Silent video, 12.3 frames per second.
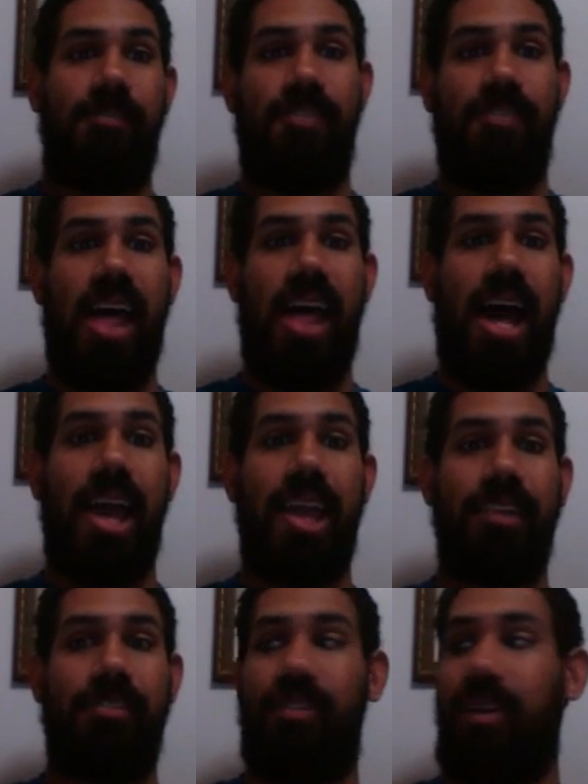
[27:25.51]

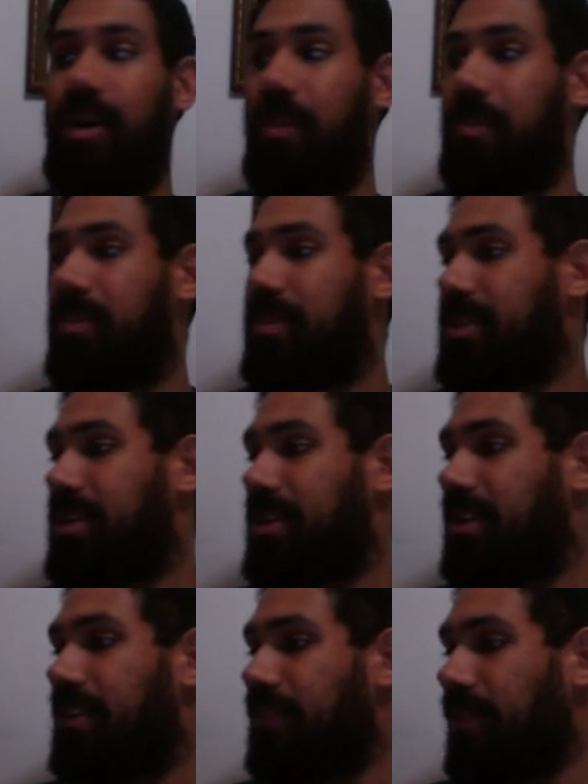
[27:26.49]
flying from
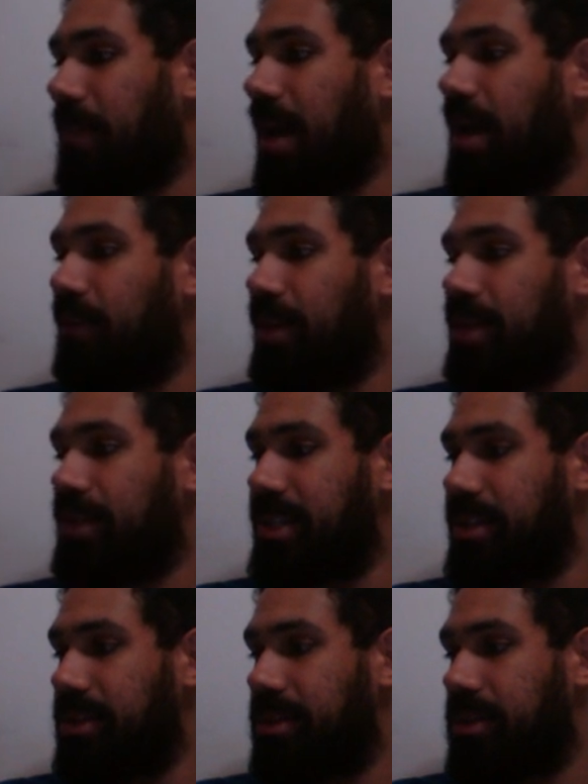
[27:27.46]
my region.